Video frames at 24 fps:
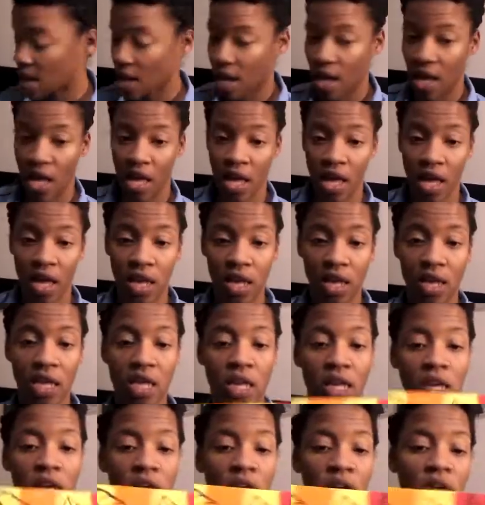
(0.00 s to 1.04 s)
And
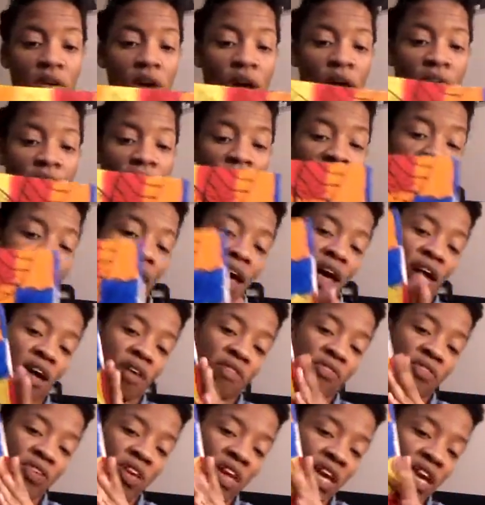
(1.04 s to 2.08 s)
here I
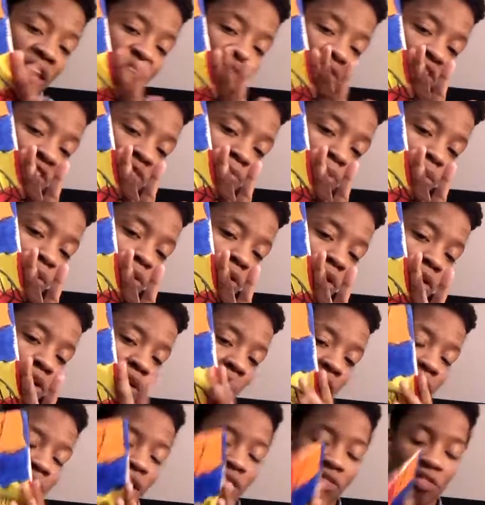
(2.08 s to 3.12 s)
have canvas board,
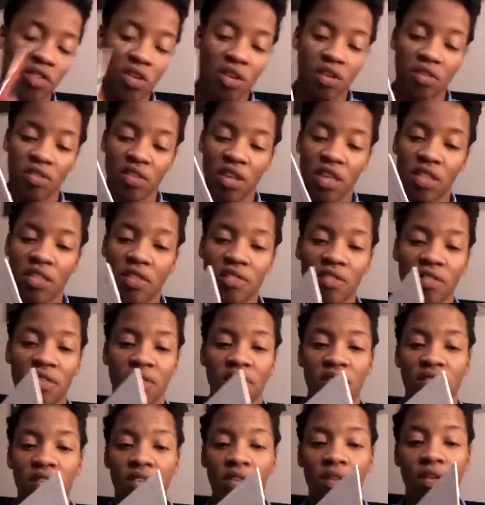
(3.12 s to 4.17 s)
and as you can see, this
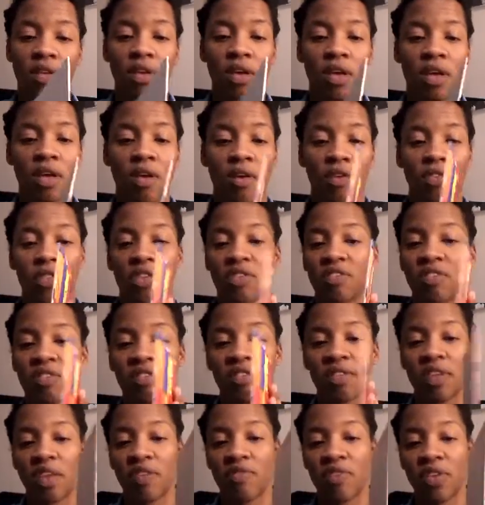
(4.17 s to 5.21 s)

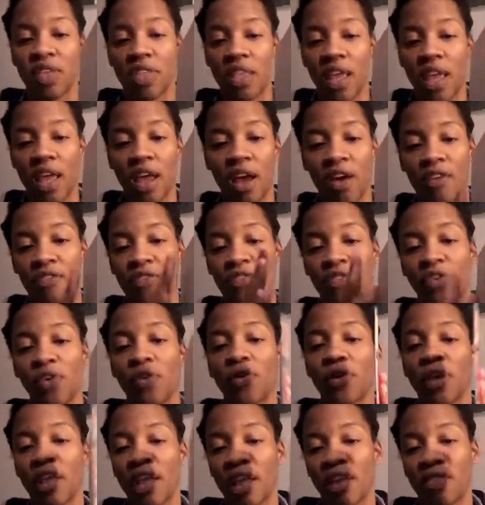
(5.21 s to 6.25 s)
isn't even like a
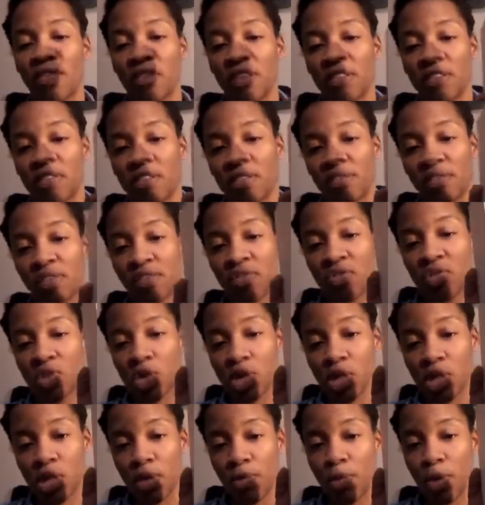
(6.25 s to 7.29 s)
full canvas. This is
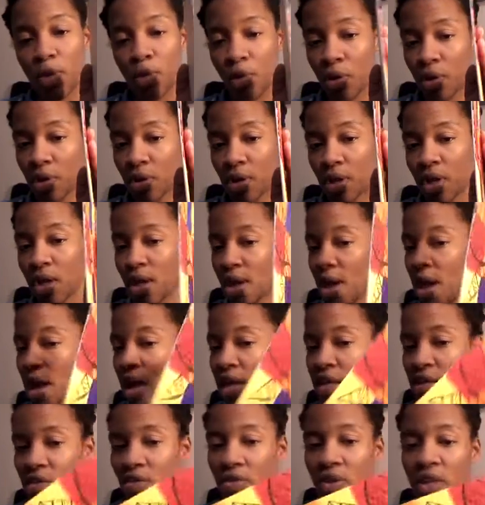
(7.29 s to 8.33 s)
just a board,
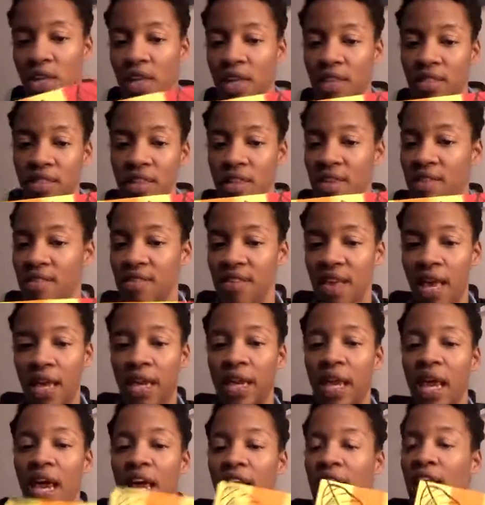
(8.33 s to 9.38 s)
and you can get these
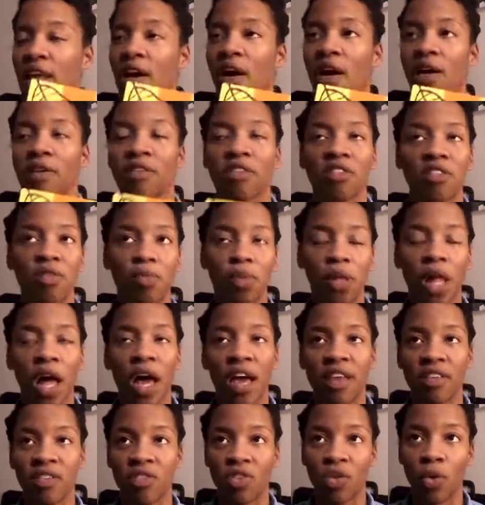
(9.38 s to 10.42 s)
at any art
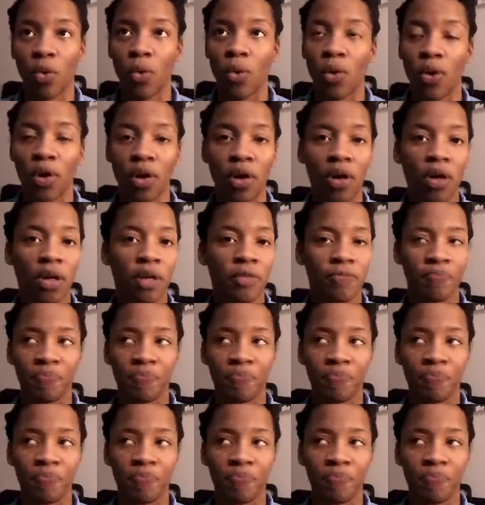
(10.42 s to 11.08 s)
supply store.